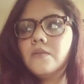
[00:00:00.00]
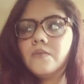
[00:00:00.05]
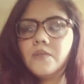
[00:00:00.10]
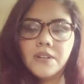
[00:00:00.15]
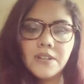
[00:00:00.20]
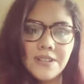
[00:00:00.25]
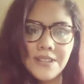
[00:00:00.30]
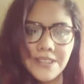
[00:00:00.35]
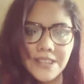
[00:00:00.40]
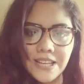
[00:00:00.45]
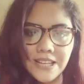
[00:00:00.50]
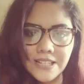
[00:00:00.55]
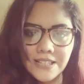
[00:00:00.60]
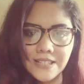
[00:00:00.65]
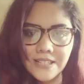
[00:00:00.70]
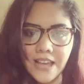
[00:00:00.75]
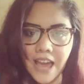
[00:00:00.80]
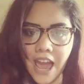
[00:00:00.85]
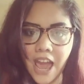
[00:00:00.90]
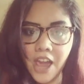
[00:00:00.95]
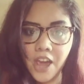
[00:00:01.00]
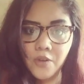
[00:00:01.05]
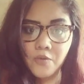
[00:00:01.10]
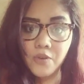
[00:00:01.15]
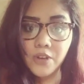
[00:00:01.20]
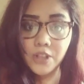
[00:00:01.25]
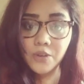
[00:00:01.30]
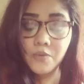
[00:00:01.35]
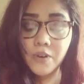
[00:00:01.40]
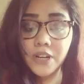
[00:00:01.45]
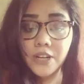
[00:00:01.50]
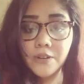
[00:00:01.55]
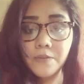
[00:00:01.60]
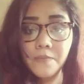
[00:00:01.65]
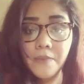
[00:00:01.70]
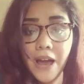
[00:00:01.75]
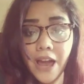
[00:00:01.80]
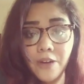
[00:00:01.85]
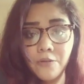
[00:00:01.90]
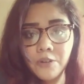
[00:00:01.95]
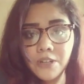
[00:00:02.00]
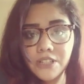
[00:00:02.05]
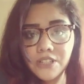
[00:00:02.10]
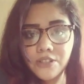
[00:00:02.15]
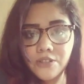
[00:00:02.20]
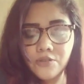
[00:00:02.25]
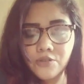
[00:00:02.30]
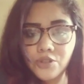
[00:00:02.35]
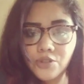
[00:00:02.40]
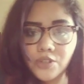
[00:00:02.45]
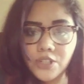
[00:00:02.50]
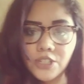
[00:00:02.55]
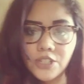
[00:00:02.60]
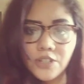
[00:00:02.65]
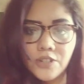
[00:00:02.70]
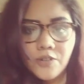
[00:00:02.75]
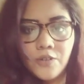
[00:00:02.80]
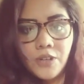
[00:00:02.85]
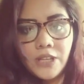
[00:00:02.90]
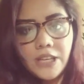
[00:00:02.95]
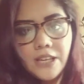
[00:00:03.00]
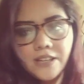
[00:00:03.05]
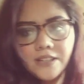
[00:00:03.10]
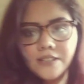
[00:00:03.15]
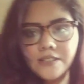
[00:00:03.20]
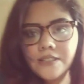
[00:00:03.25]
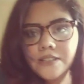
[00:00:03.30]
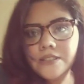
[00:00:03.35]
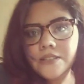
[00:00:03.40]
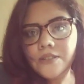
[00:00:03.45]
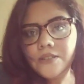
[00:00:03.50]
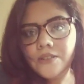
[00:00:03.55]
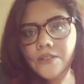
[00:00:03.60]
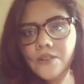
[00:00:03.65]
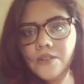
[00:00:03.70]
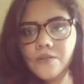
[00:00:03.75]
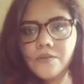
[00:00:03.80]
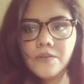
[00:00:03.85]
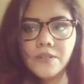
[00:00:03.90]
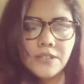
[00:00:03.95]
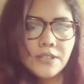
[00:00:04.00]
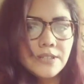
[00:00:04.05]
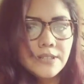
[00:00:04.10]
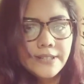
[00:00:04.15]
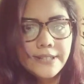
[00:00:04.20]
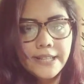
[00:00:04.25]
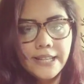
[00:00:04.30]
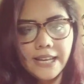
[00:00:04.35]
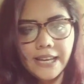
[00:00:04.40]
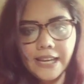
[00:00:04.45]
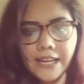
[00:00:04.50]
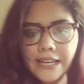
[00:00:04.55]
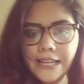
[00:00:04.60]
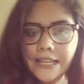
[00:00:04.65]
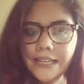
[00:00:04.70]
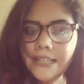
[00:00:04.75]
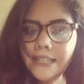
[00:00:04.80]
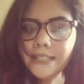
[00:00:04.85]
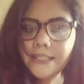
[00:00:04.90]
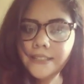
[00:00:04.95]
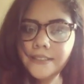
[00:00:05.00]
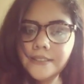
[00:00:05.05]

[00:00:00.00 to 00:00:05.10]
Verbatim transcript: one of the things I really wanted to buy was nutritional yeast, which is like